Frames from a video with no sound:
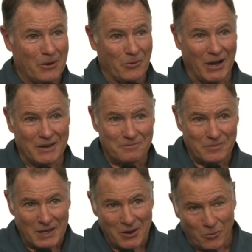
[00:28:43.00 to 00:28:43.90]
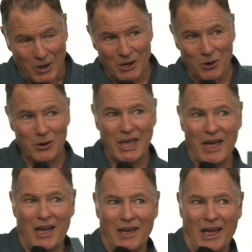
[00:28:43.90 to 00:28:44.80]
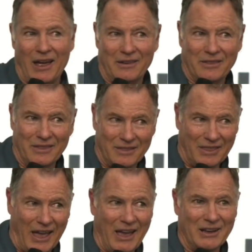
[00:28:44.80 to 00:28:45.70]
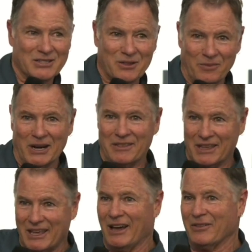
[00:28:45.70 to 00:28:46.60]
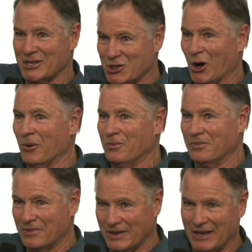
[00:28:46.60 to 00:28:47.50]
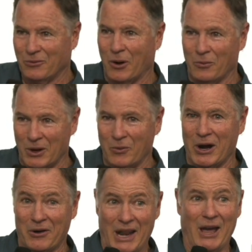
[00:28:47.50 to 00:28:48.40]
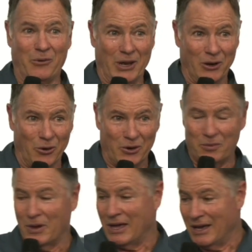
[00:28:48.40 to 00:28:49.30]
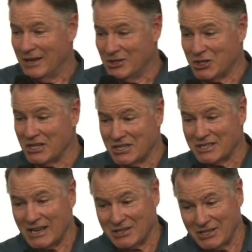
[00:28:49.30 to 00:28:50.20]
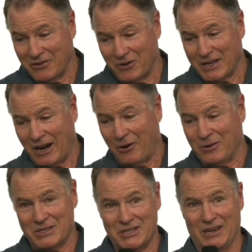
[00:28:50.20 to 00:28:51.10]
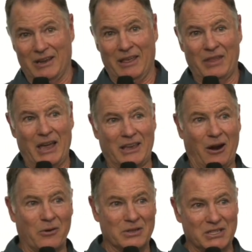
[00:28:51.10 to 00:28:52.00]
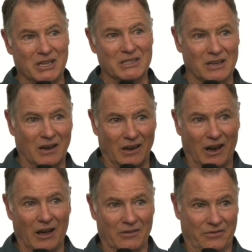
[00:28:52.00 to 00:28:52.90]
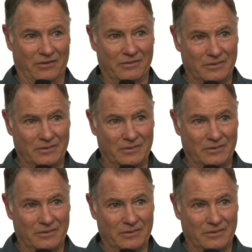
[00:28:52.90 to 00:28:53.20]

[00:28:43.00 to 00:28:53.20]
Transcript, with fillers: right? We look at, at the house, the money, the car, the job, what we wear, and how we look. Jesus has a different currency, and that currency is love.